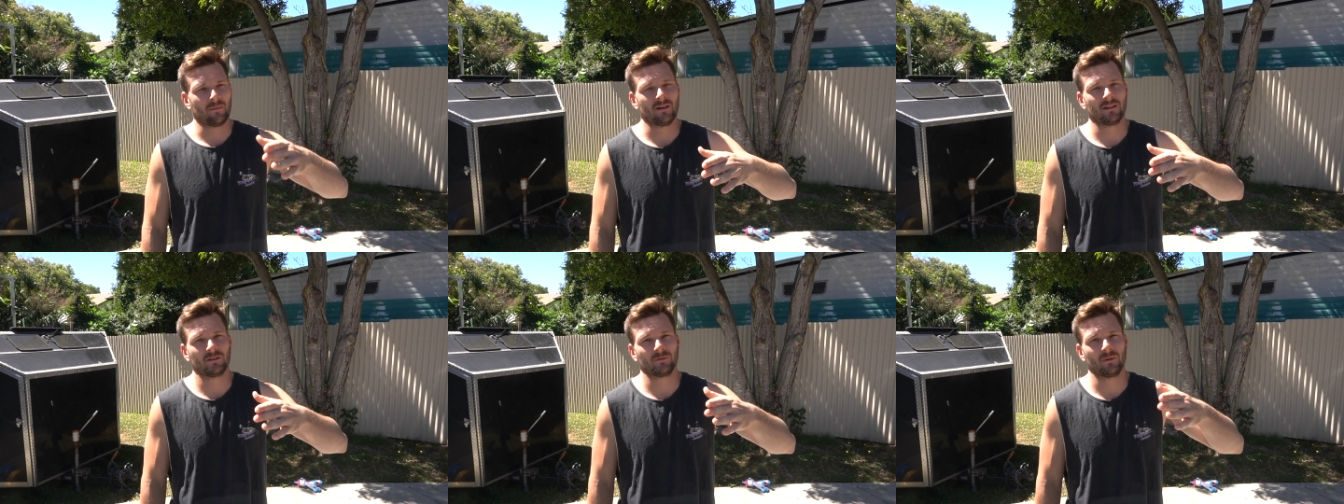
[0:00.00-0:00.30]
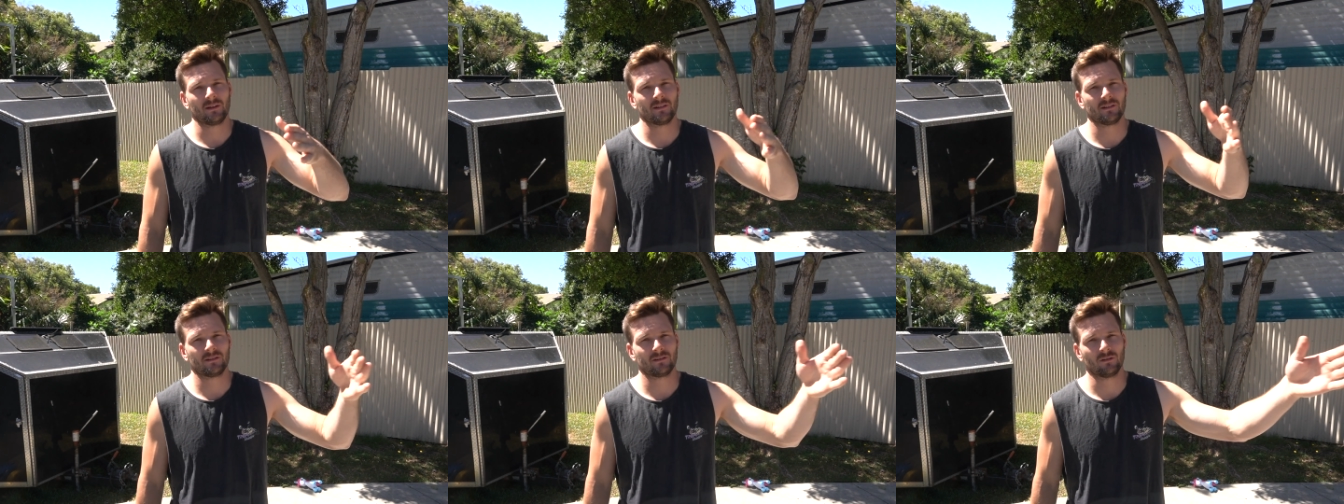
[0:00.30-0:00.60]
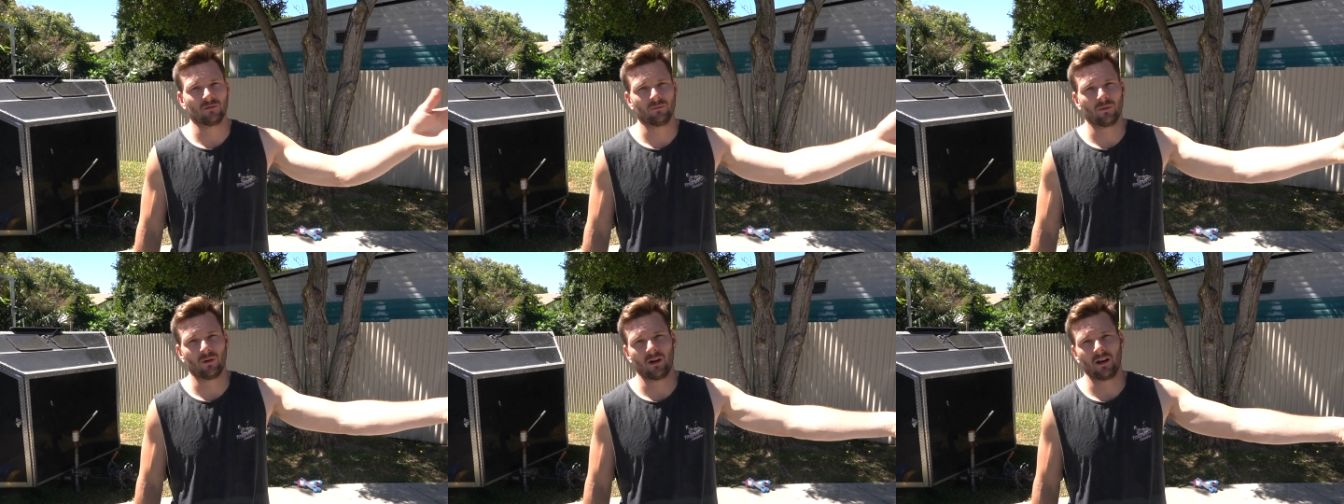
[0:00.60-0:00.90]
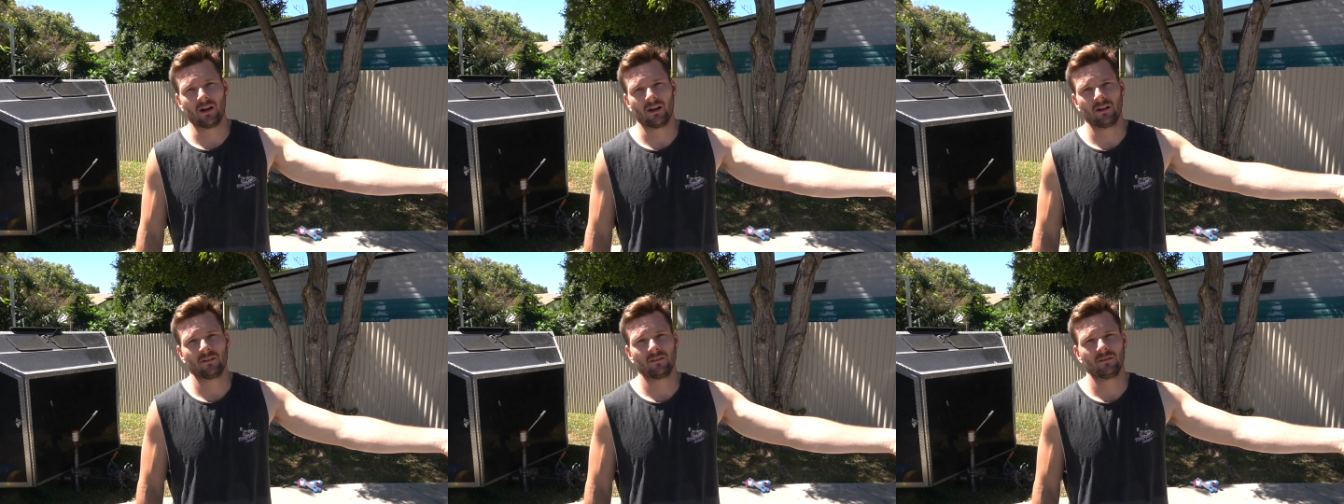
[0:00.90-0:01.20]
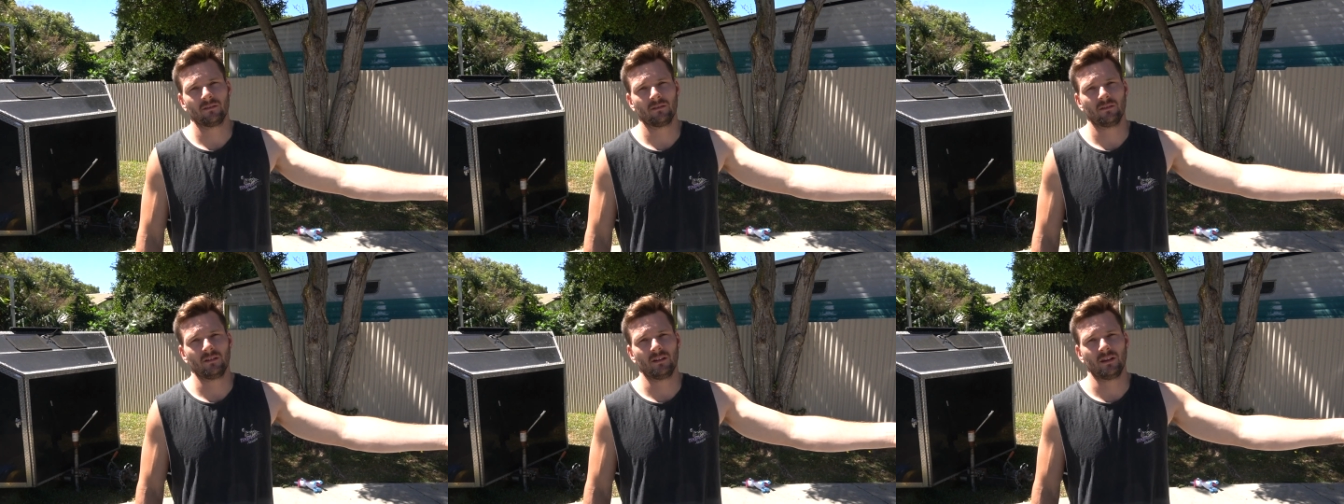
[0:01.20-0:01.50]
means we can still buy
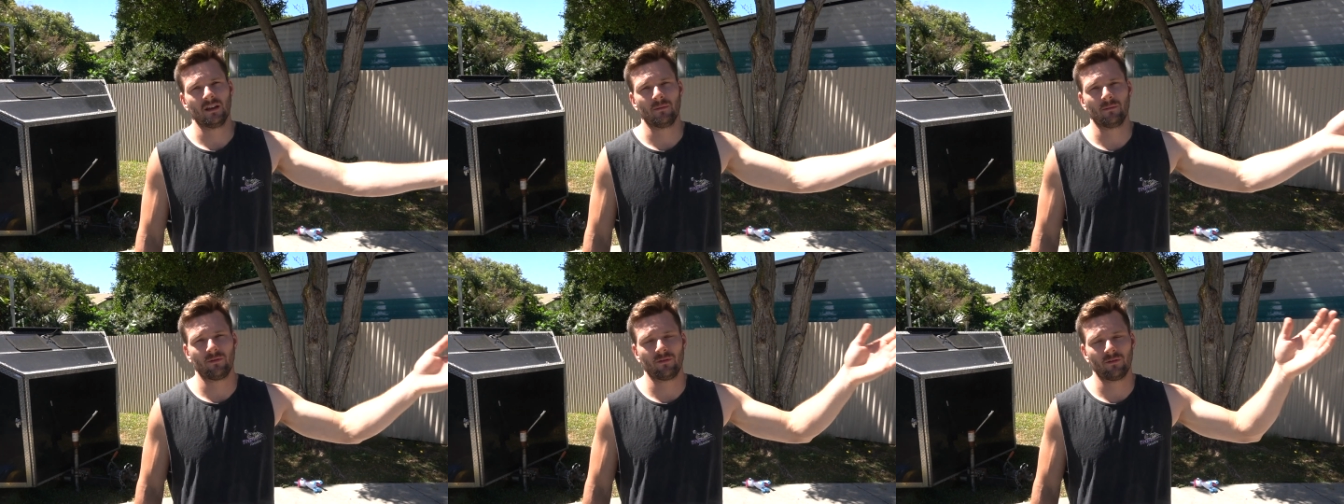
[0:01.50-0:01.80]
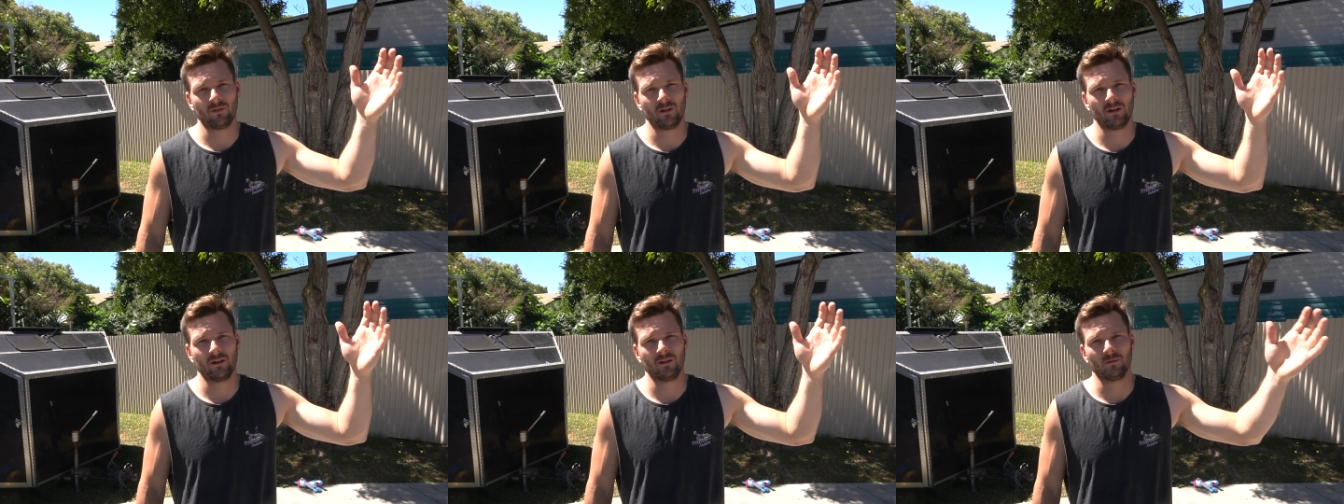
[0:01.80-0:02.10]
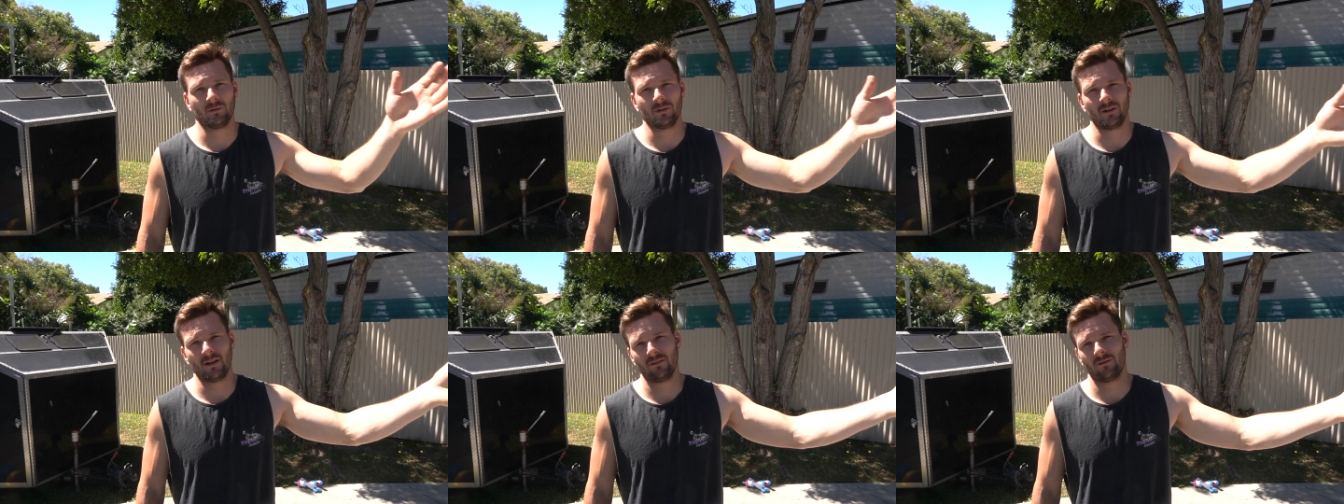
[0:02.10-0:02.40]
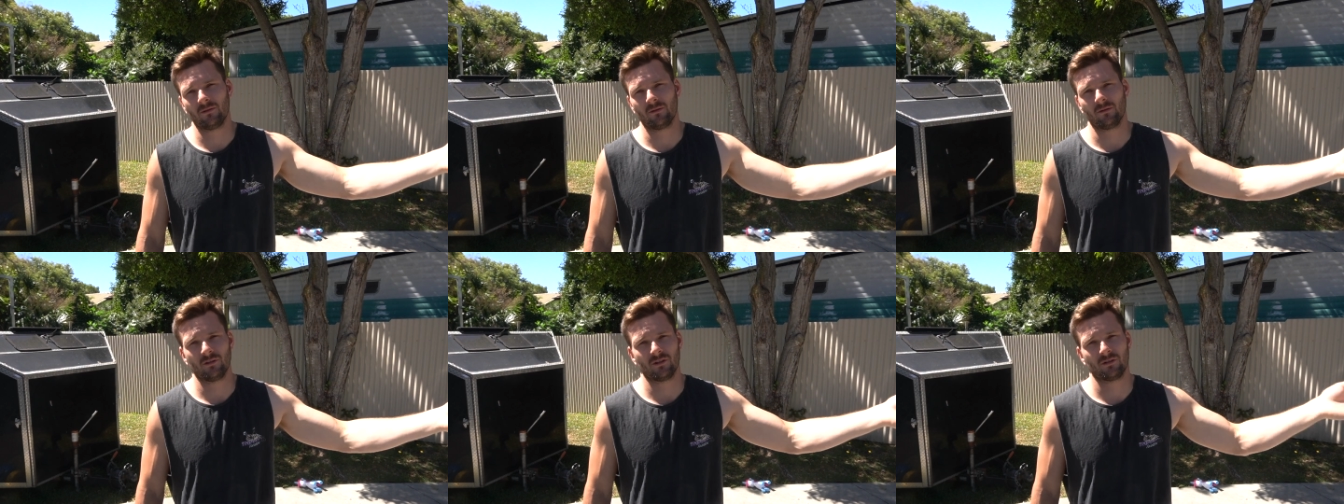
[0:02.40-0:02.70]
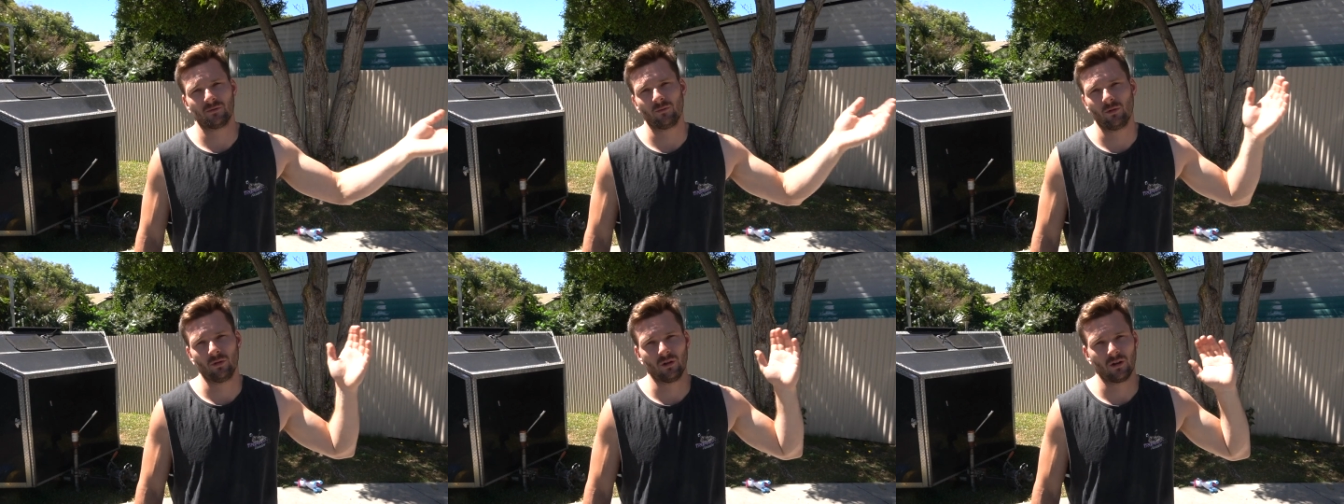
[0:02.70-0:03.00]
the M3 or whatever, or the
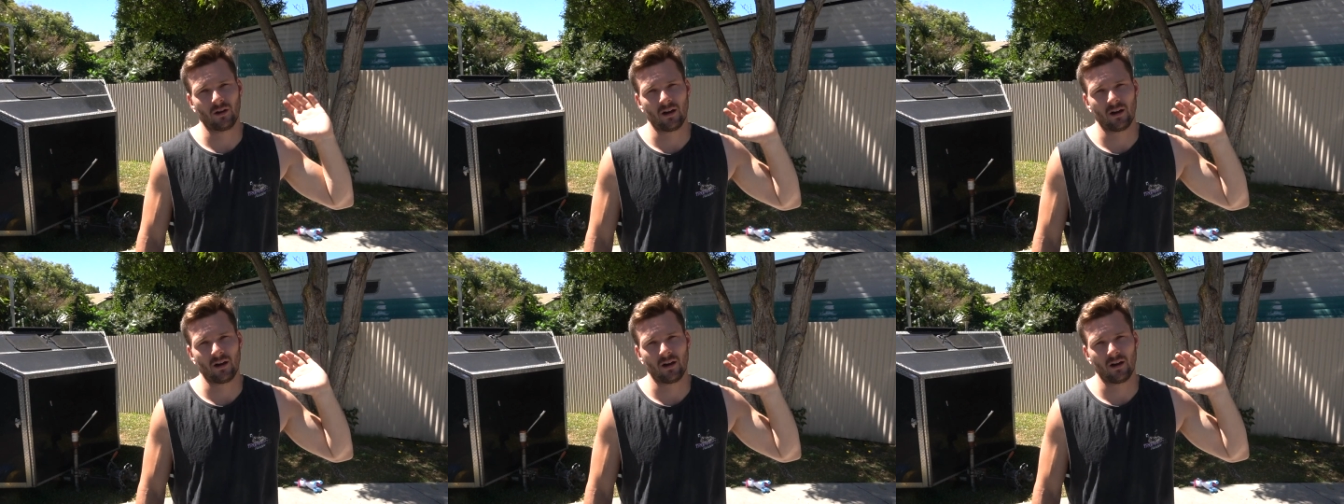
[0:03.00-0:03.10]
smaller